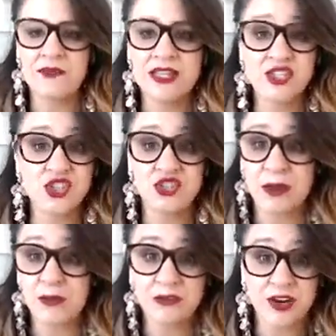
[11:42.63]
It's just
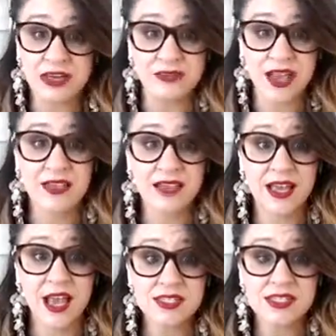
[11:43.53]
drama free, and the
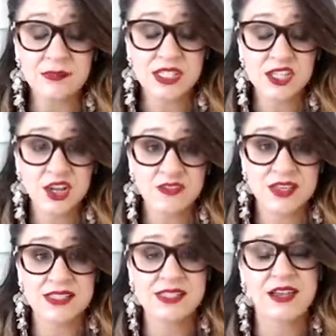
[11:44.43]
customer
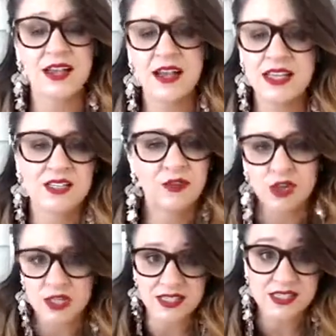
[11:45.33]
service is
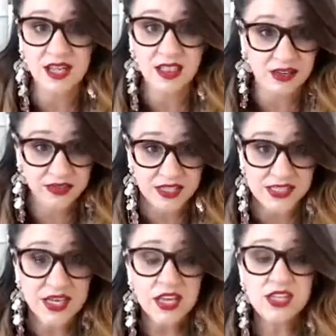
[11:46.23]
faultless. I love it.
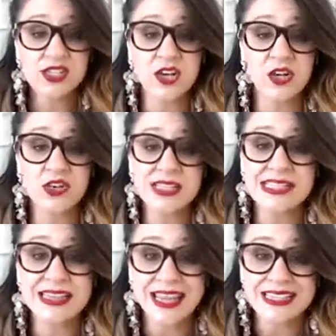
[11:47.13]
So
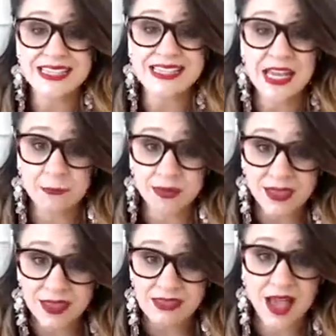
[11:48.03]
select a
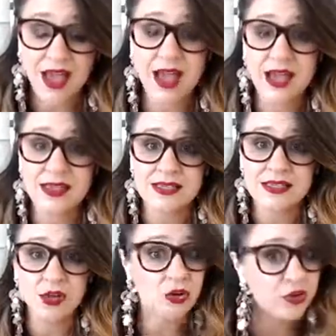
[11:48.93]
template that
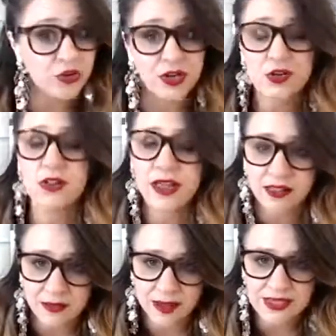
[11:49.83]
has all the critical
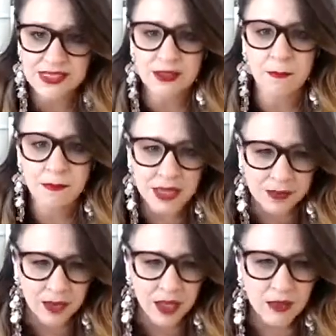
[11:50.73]
elements. At a
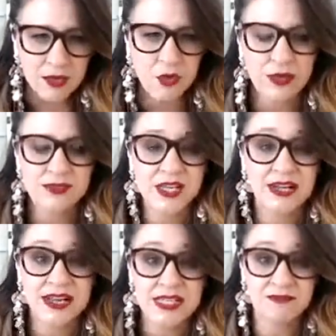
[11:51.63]
minimum, your
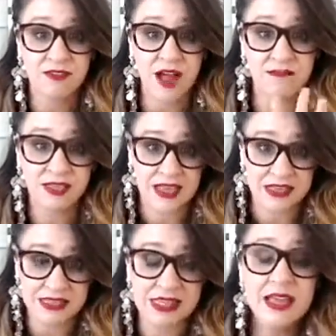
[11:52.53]
website needs 5
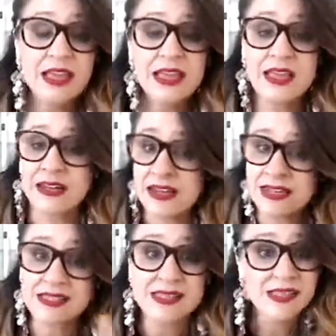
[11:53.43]
things. It
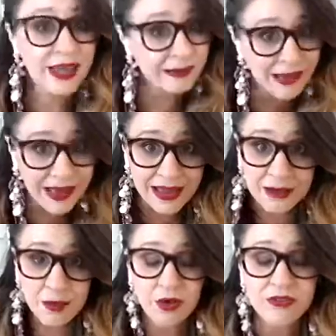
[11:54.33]
needs a
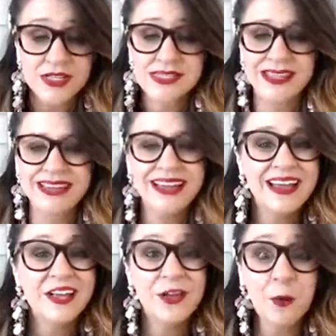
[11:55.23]
name, obviously,
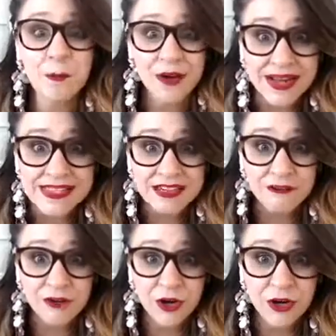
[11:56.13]
your
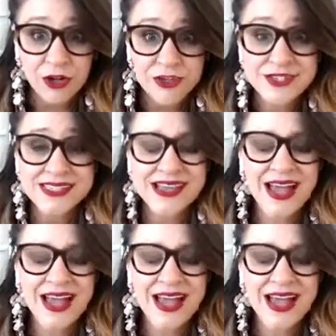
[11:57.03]
branding photos.